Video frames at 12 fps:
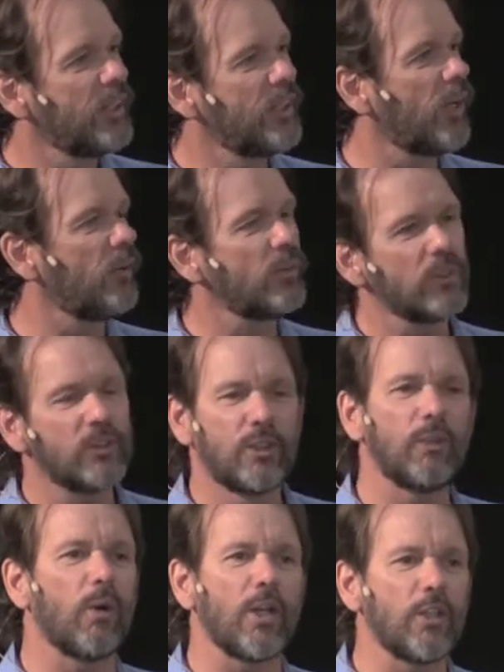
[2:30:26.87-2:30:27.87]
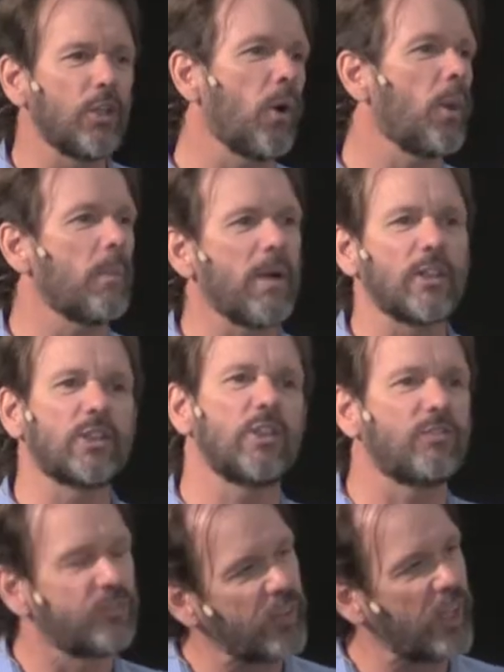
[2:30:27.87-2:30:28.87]
You don't do what you do on the basis
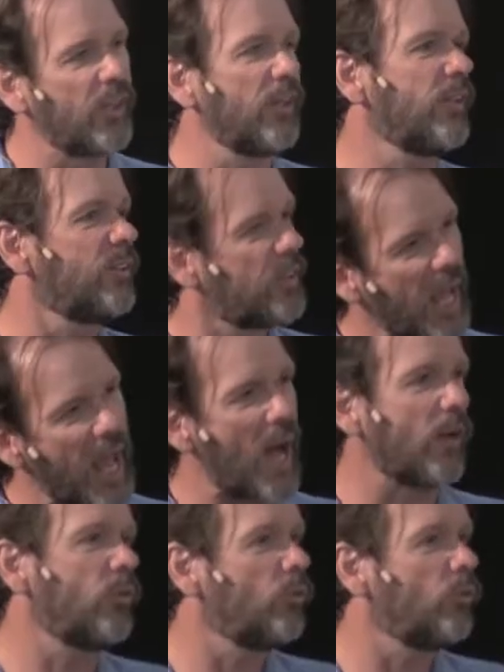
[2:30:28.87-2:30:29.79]
of fear and doubt